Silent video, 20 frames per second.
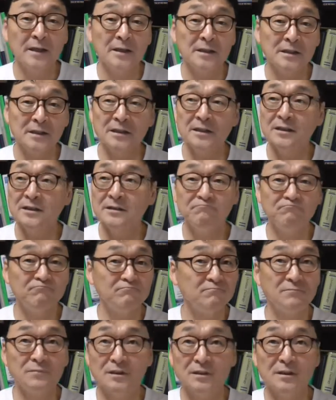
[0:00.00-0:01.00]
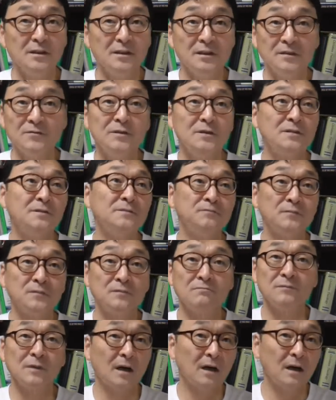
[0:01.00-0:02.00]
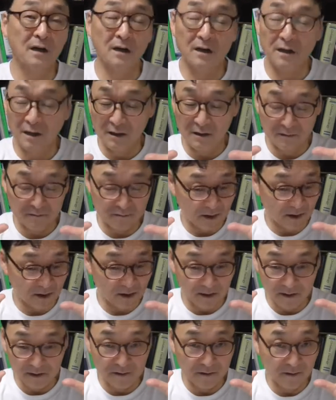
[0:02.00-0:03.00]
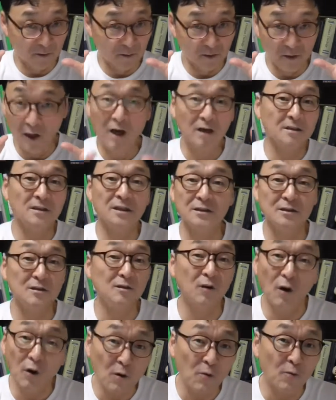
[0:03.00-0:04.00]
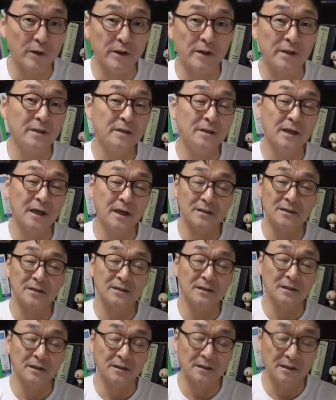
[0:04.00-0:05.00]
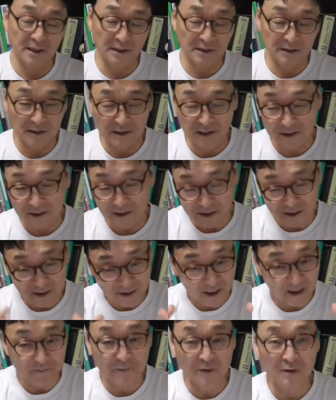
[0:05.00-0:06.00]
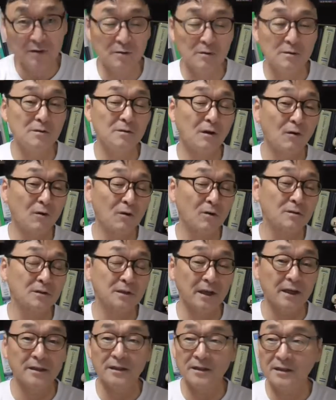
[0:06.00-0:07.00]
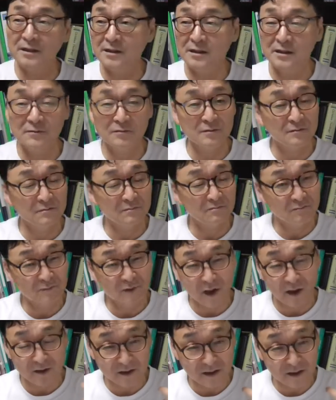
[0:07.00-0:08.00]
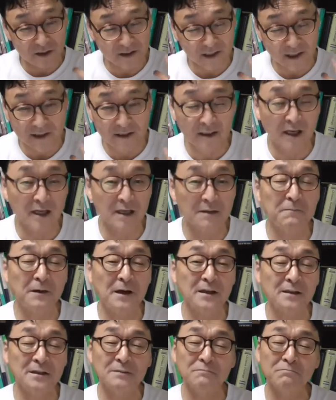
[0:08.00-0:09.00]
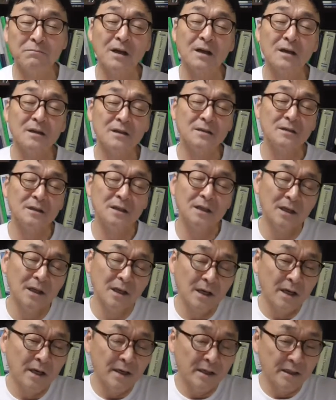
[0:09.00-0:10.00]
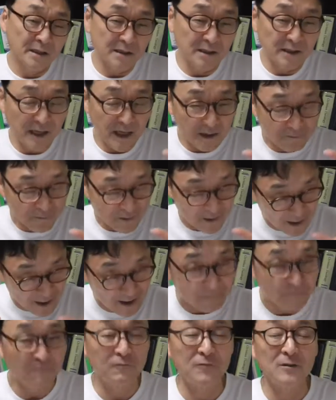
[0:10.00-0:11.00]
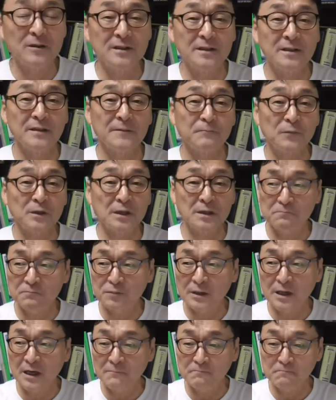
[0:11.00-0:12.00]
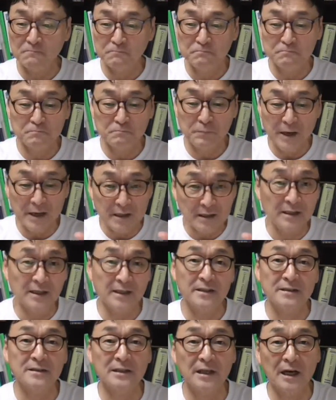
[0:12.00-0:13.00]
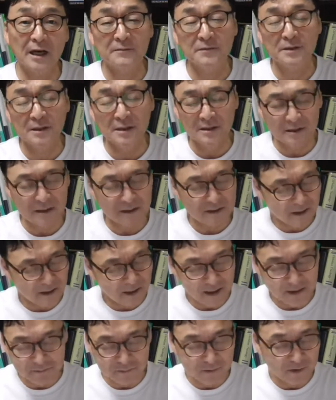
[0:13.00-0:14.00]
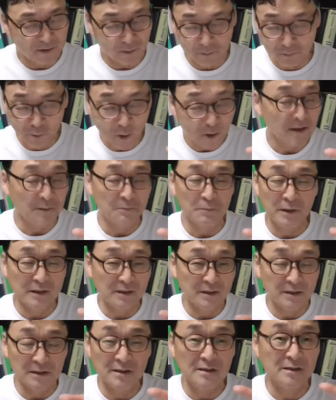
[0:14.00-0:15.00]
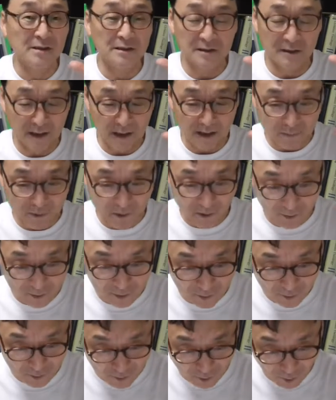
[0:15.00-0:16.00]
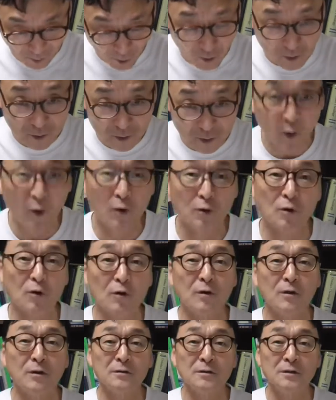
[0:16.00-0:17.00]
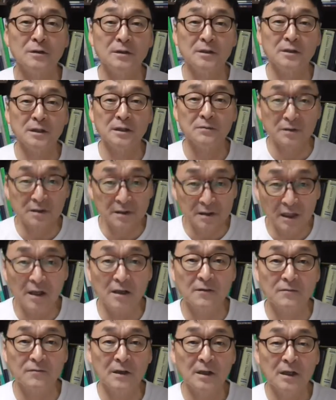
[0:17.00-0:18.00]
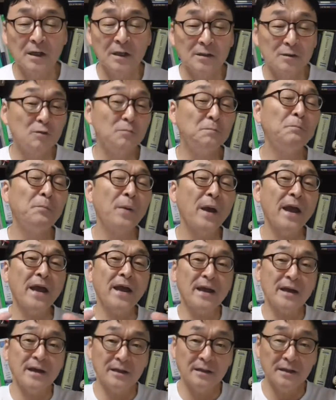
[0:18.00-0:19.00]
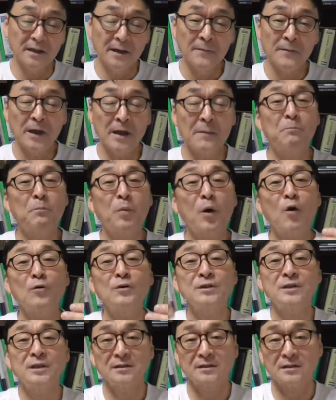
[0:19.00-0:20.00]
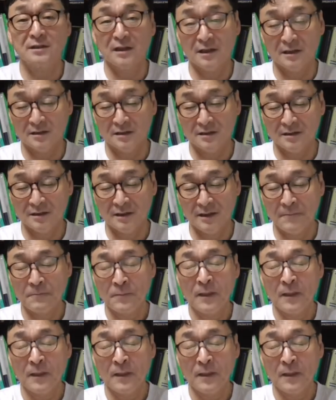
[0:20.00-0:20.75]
He he even uh, uh, uh, you know lost his glory as a deity, and he came to earth, and he even lost his entire body and blood. He gave everything. He became penniless. Uh, he just gave uh, more than penniless. He just gave all total himself to pay and purchase us.